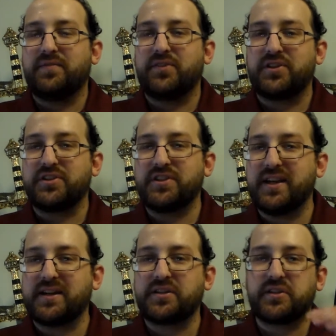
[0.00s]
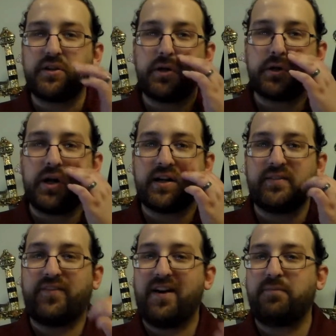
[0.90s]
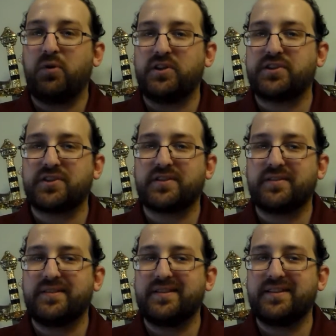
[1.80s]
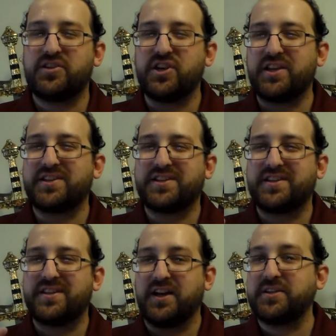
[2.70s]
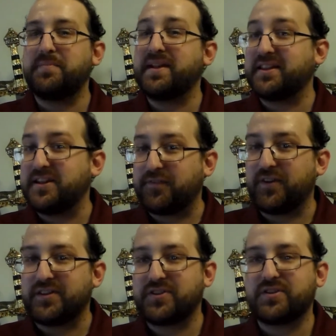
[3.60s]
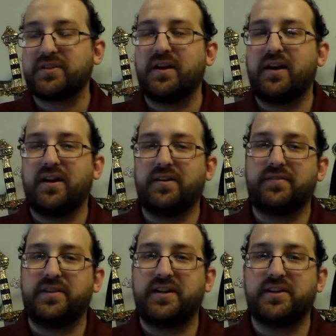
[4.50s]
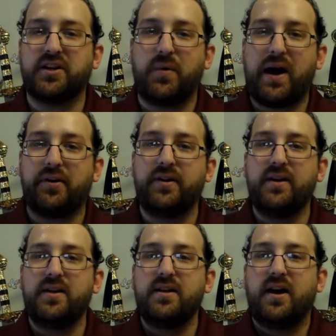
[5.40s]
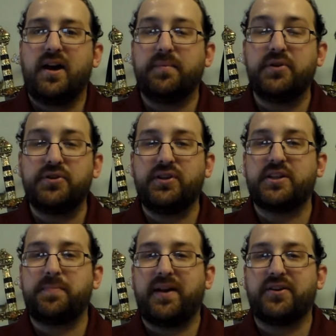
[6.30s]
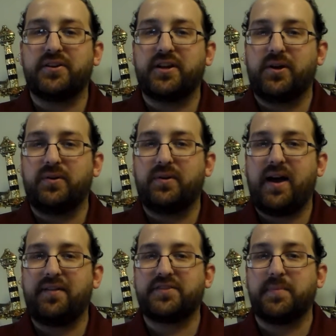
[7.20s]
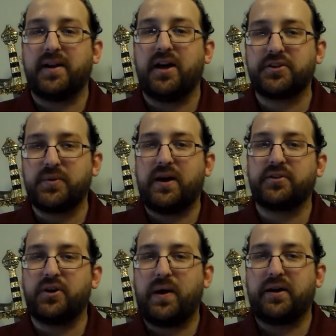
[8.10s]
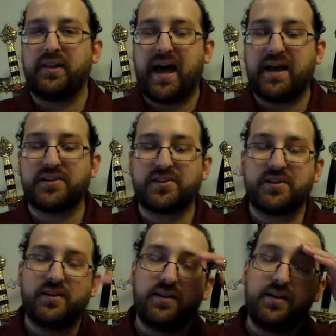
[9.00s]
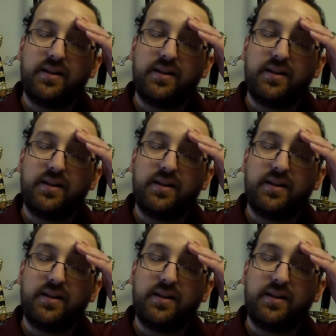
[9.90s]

versus 6, you're talking 5 points just doesn't make the difference needing to go out. Usually it's better to have someone else go out and go out last.